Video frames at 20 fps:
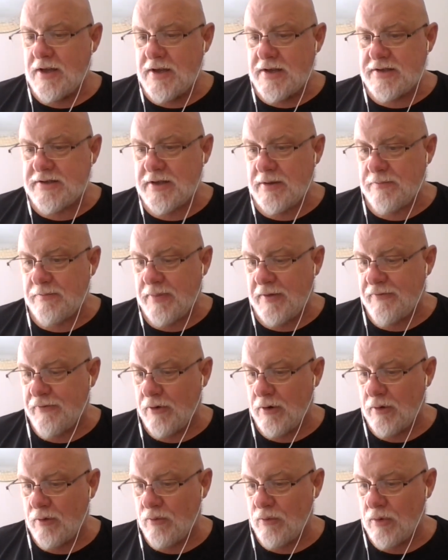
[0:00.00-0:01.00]
set
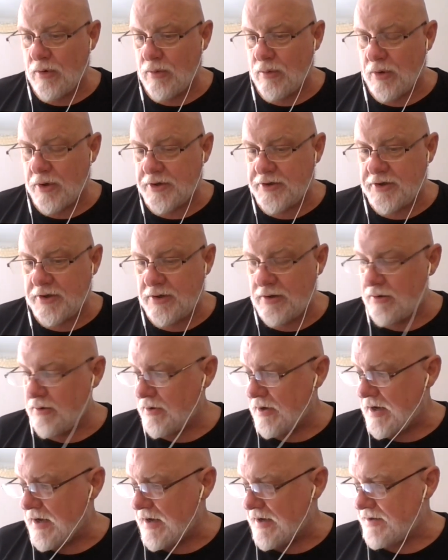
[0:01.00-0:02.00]
before World War II,
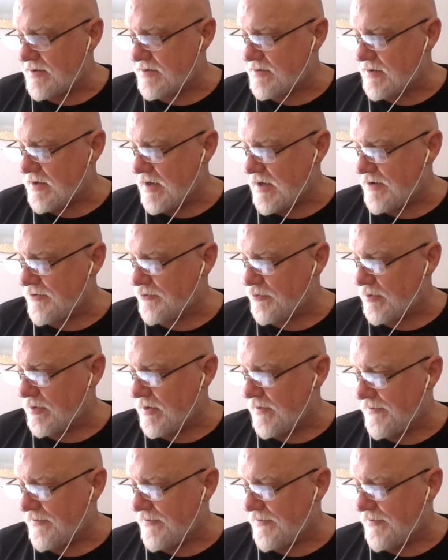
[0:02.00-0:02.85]
as were the